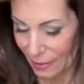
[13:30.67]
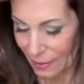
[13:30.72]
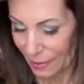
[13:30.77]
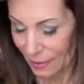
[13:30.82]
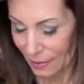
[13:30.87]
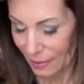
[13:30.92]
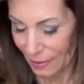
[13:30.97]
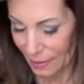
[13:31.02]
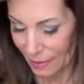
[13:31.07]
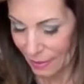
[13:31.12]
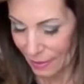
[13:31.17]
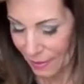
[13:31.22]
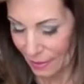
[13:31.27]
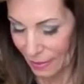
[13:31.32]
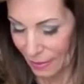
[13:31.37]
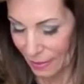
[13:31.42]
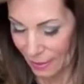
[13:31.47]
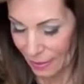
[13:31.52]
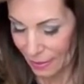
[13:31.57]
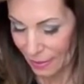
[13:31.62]

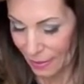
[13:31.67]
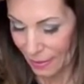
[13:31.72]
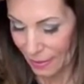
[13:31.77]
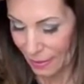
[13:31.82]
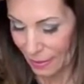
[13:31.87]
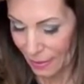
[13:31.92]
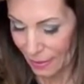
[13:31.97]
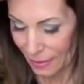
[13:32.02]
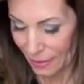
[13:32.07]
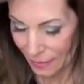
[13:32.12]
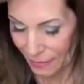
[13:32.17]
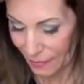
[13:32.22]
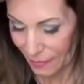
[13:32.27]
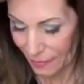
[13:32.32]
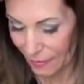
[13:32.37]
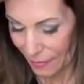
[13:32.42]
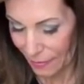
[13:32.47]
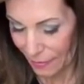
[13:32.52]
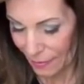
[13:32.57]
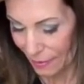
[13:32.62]

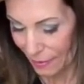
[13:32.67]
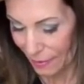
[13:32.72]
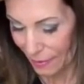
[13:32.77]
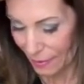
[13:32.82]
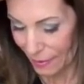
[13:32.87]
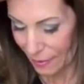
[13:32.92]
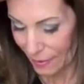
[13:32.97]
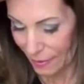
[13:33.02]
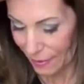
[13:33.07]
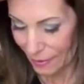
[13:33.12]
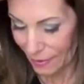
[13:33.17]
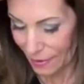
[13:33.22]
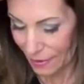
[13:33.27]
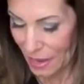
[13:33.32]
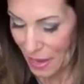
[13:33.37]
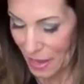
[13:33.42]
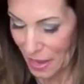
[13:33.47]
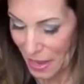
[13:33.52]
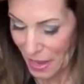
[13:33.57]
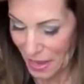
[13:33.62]

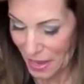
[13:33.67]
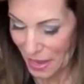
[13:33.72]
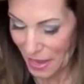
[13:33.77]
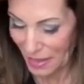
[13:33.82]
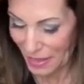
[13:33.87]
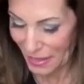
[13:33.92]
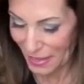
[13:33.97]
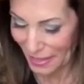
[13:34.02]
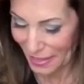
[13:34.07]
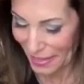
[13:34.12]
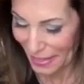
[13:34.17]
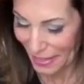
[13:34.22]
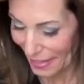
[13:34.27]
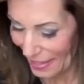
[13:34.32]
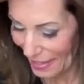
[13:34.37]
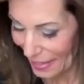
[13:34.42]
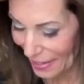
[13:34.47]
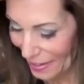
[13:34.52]
No one is speaking in this clip.